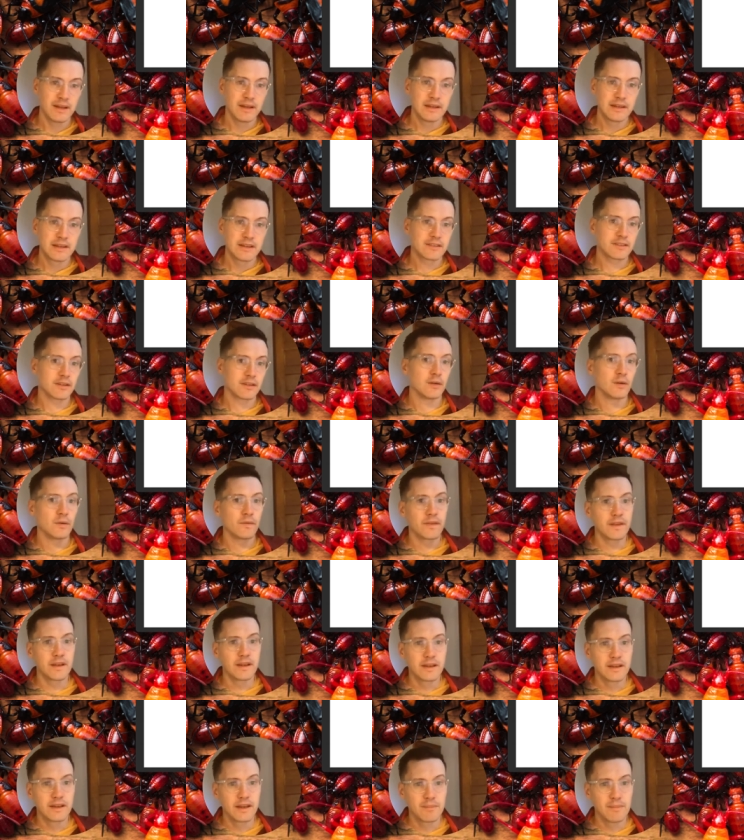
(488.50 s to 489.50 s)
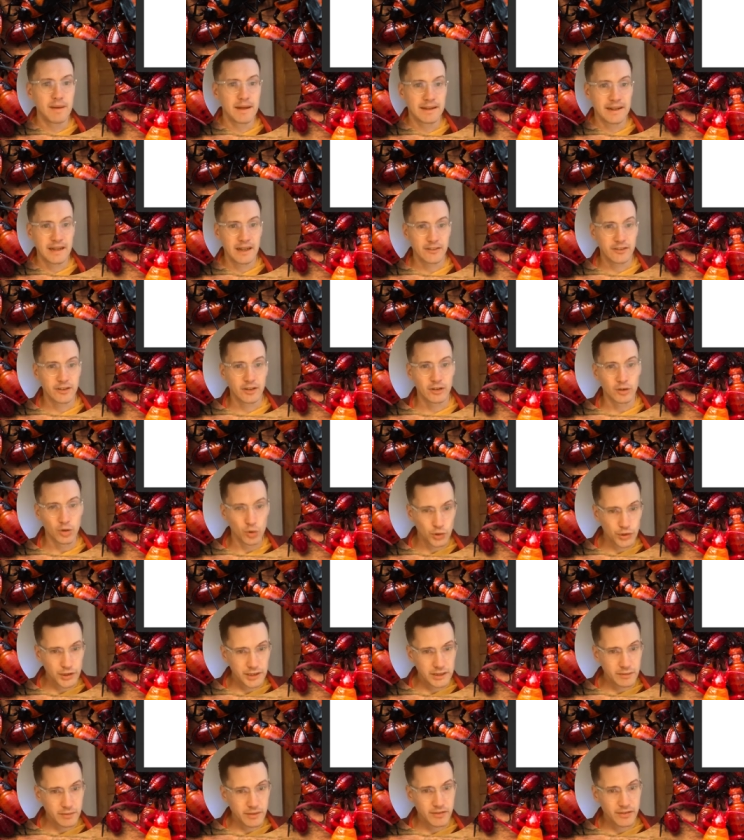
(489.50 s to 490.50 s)
So the Madagascar orchid
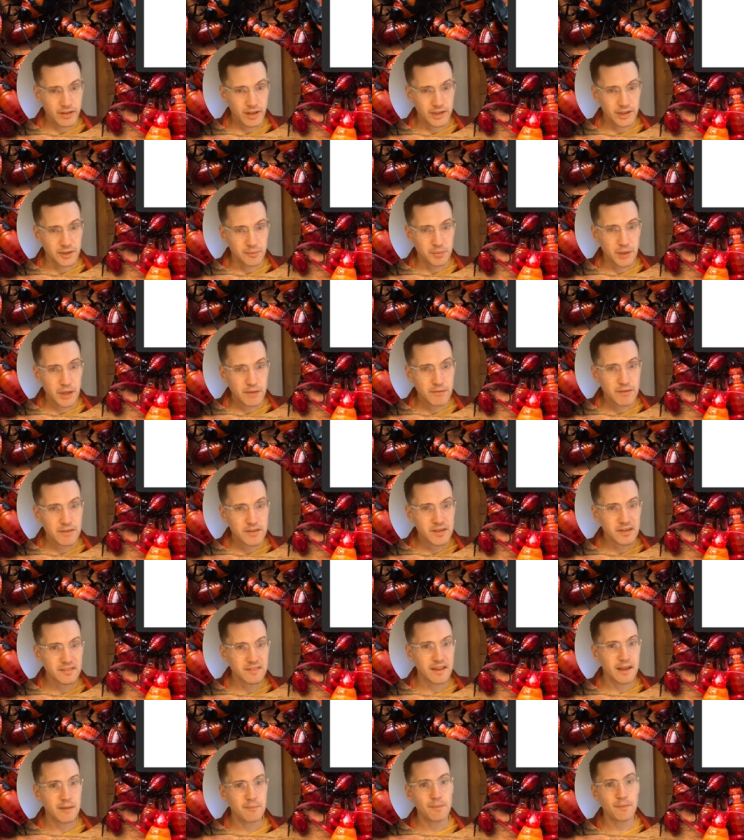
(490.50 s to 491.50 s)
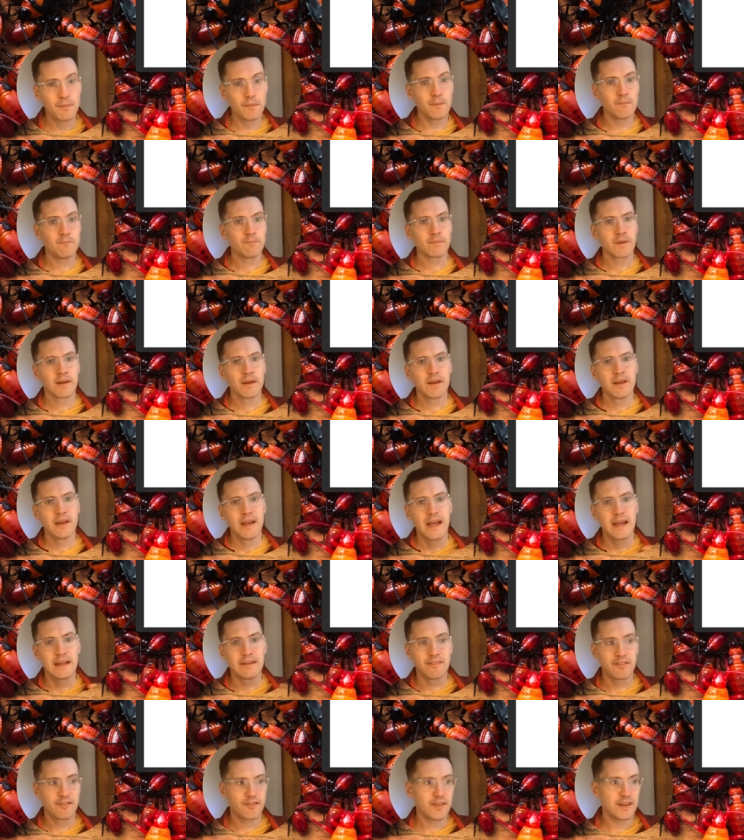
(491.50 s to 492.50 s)
that we saw in the previous example,
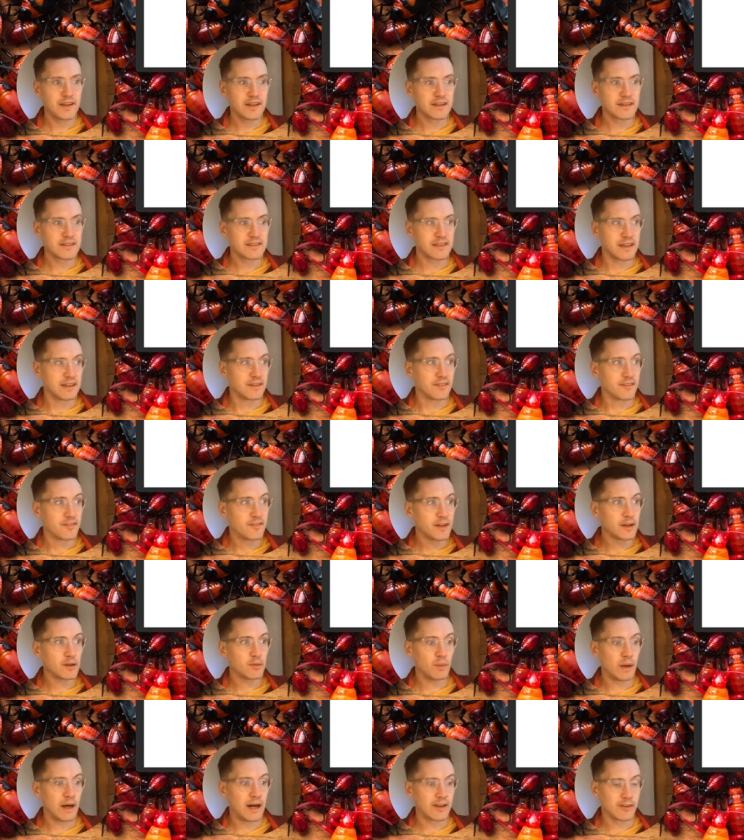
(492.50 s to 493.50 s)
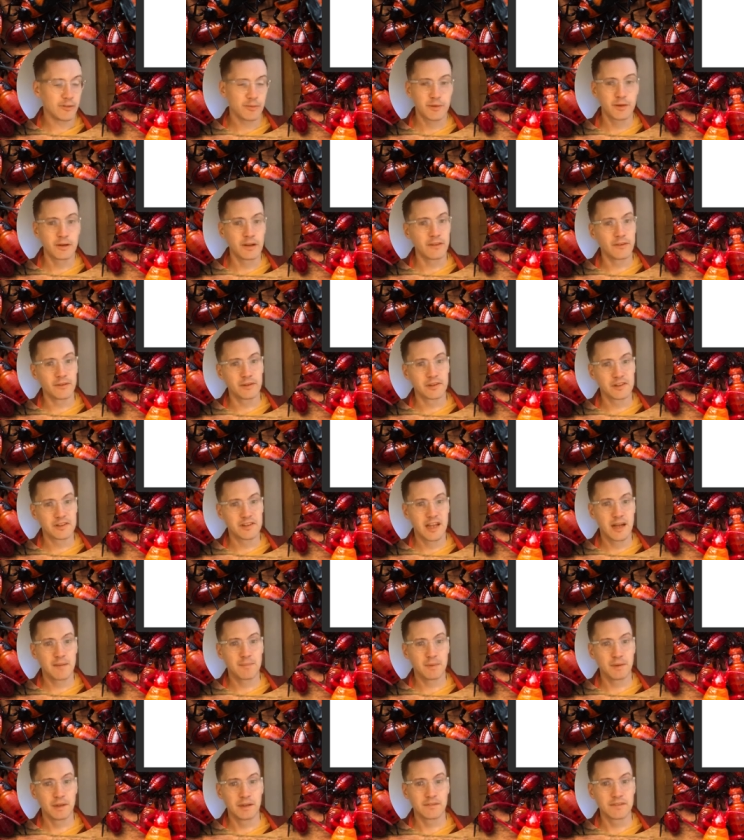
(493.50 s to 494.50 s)
and figs and fig wasps are another
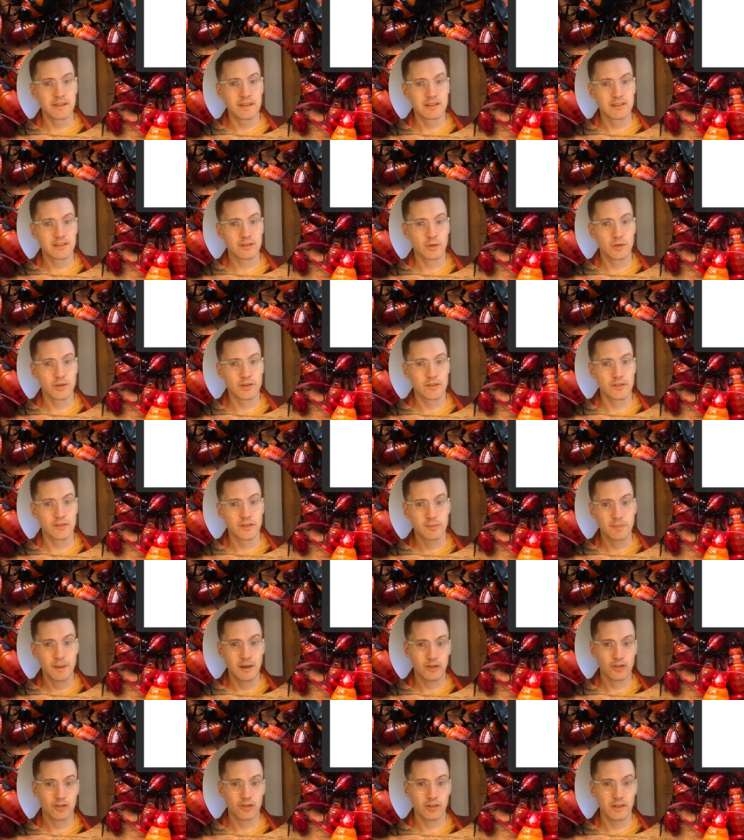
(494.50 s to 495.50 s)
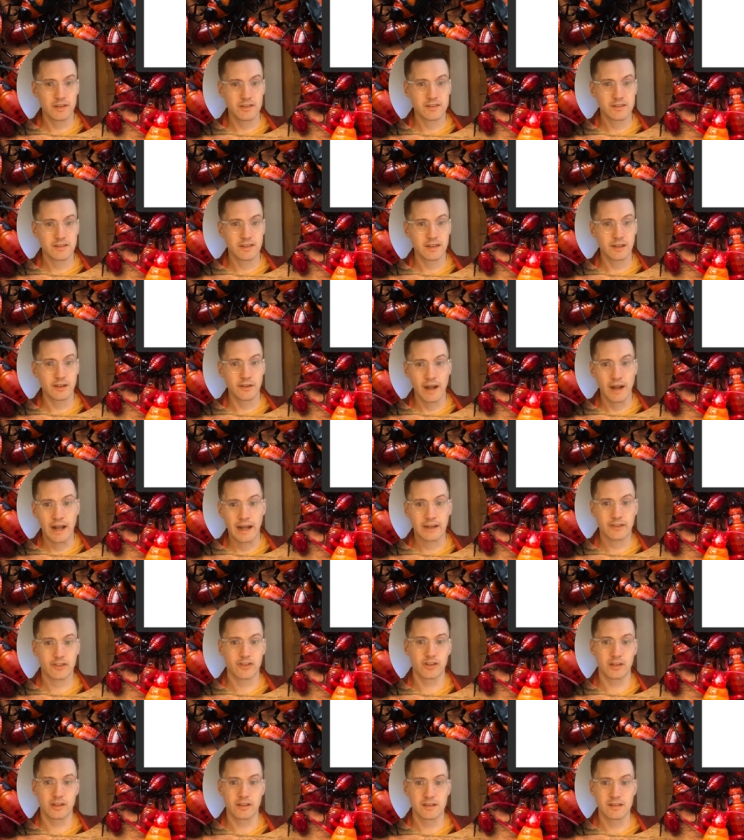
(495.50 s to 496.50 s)
example of these sorts of specialist
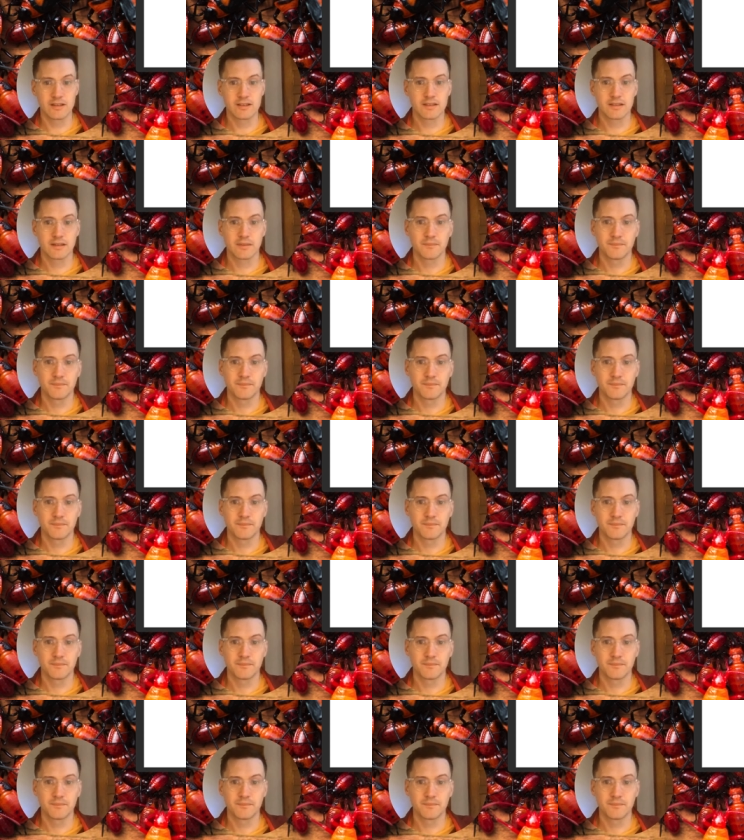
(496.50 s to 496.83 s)
interactions.